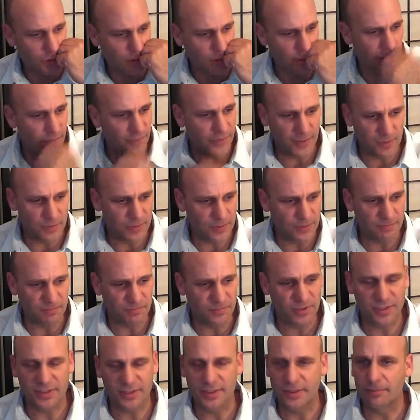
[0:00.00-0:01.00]
mowed, that was
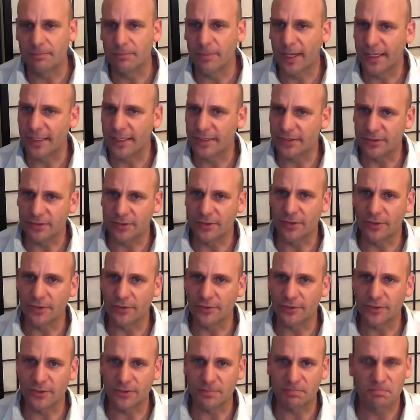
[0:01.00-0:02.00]
just amazing,
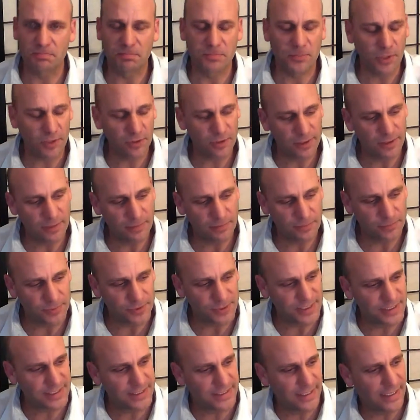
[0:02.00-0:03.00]
just totally
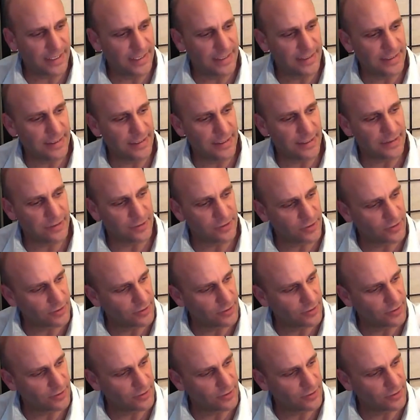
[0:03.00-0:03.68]
pristine and